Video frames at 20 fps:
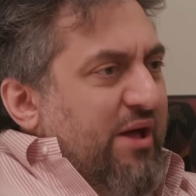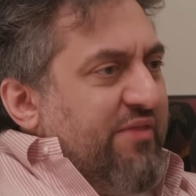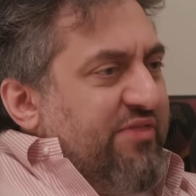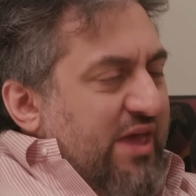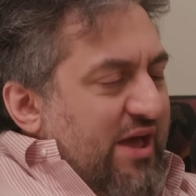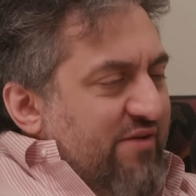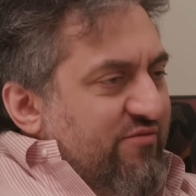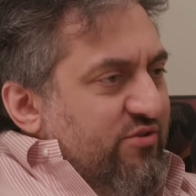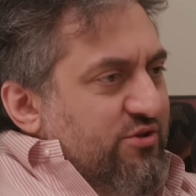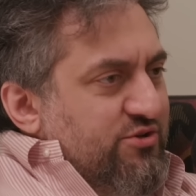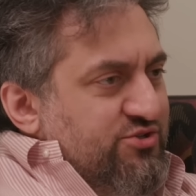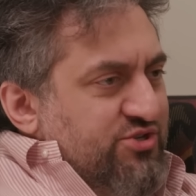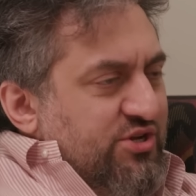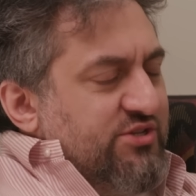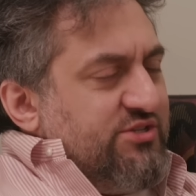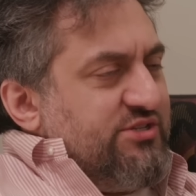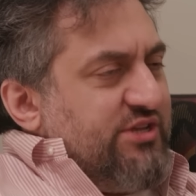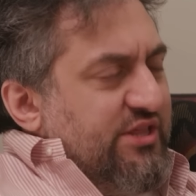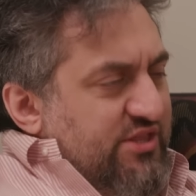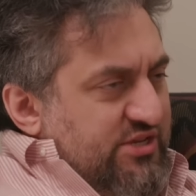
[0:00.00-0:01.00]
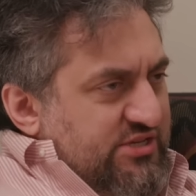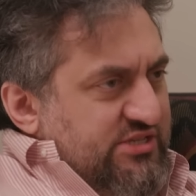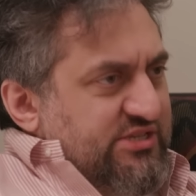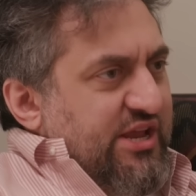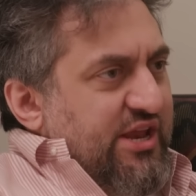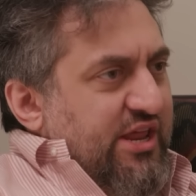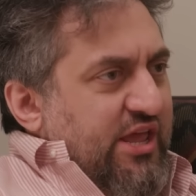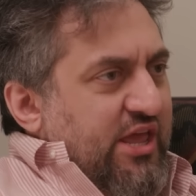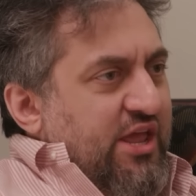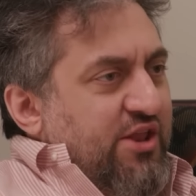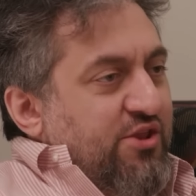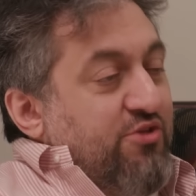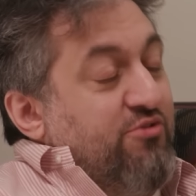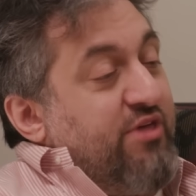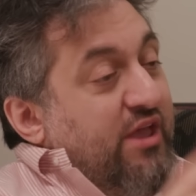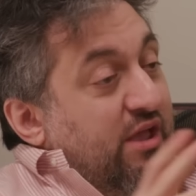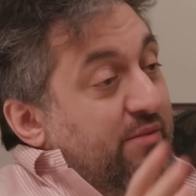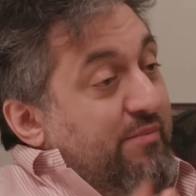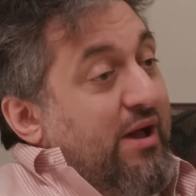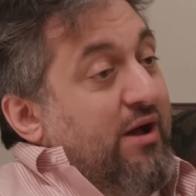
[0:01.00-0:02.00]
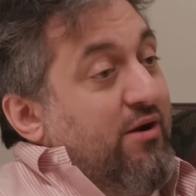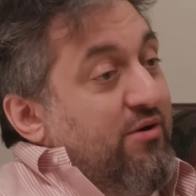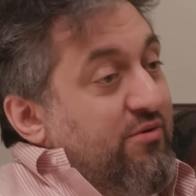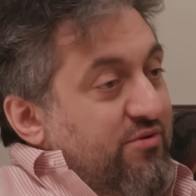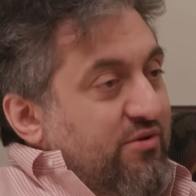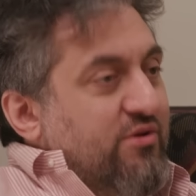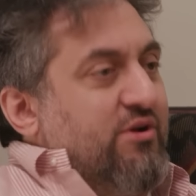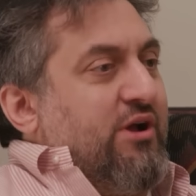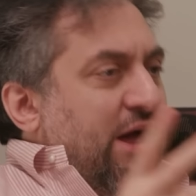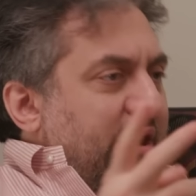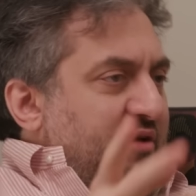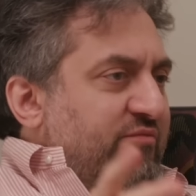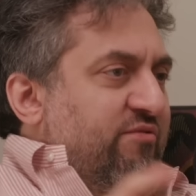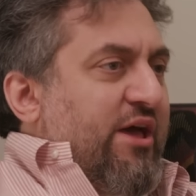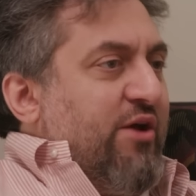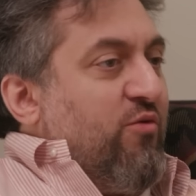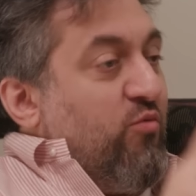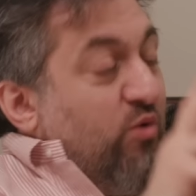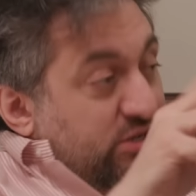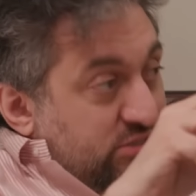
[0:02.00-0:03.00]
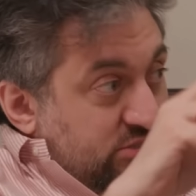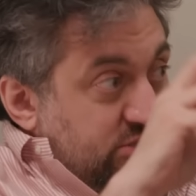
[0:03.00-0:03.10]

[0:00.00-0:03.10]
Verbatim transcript: the evolutions in the city and you think about kind of like what